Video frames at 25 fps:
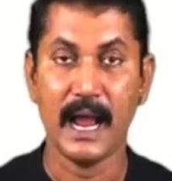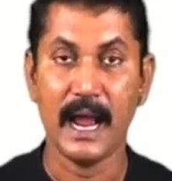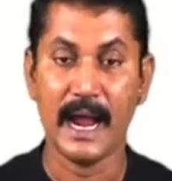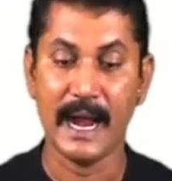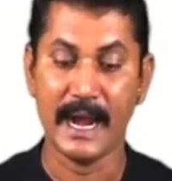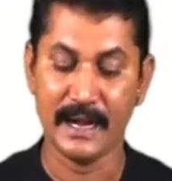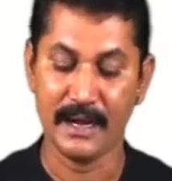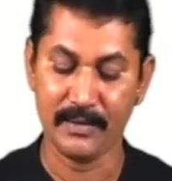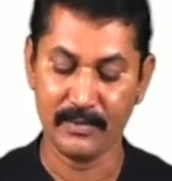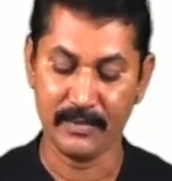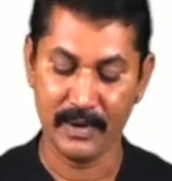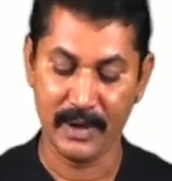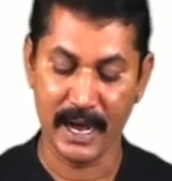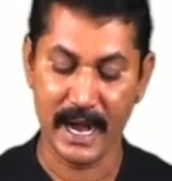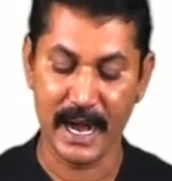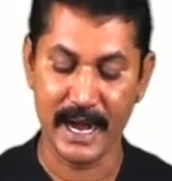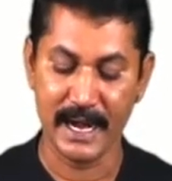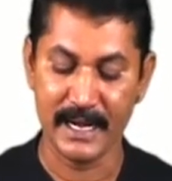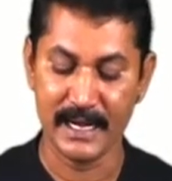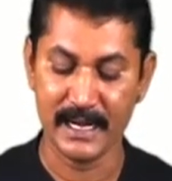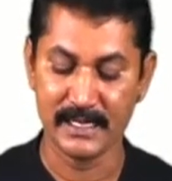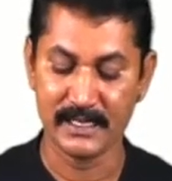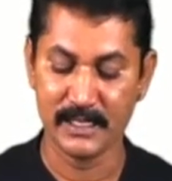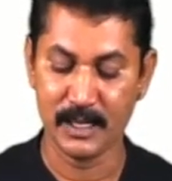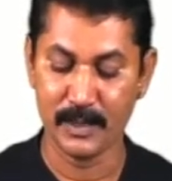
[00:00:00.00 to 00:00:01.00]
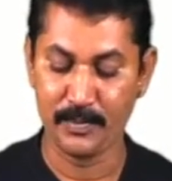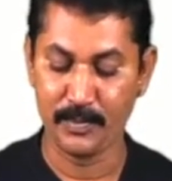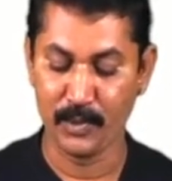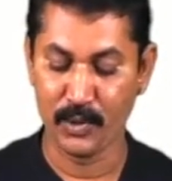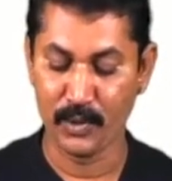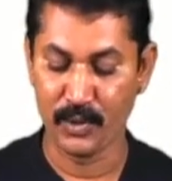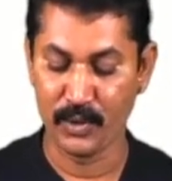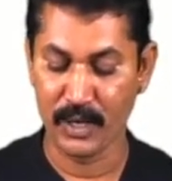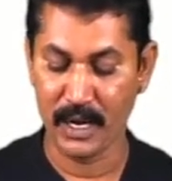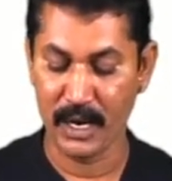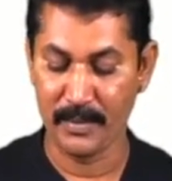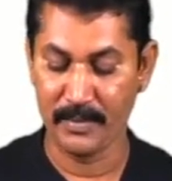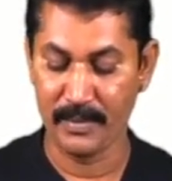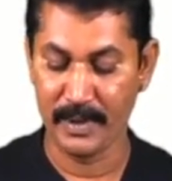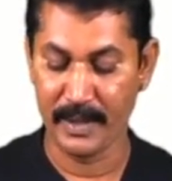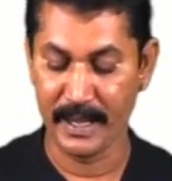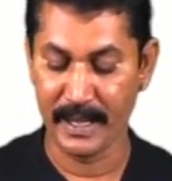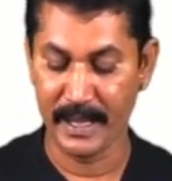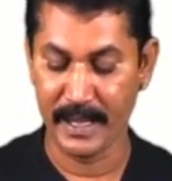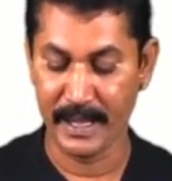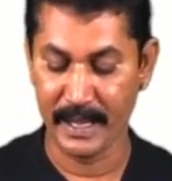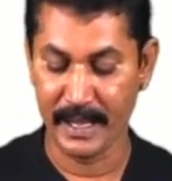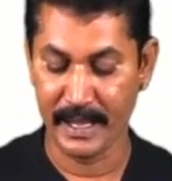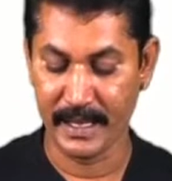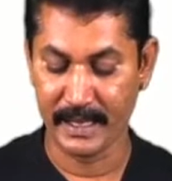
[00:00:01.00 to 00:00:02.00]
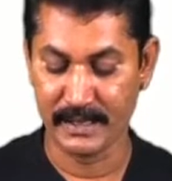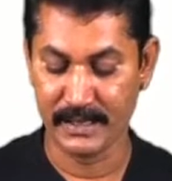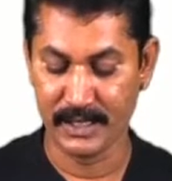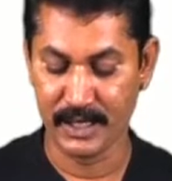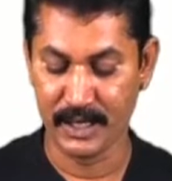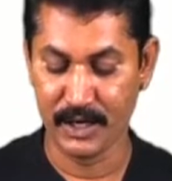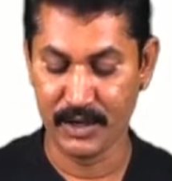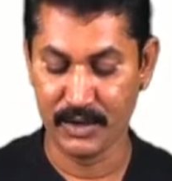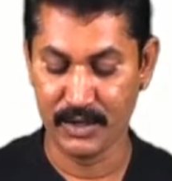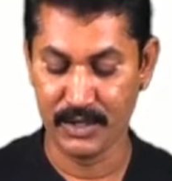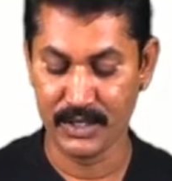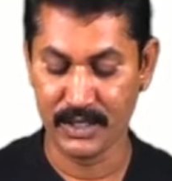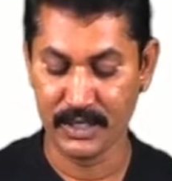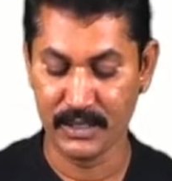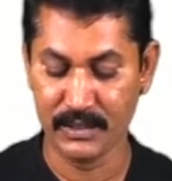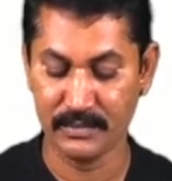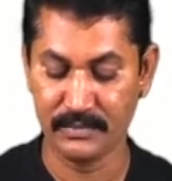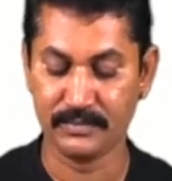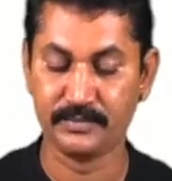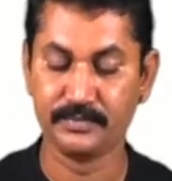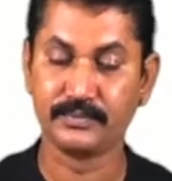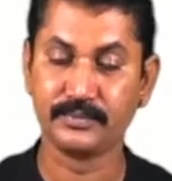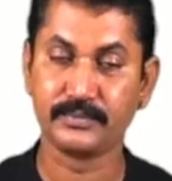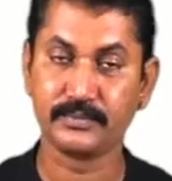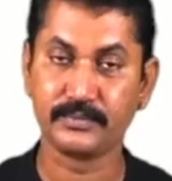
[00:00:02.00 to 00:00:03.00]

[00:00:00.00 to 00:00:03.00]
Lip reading: and handles the program execution,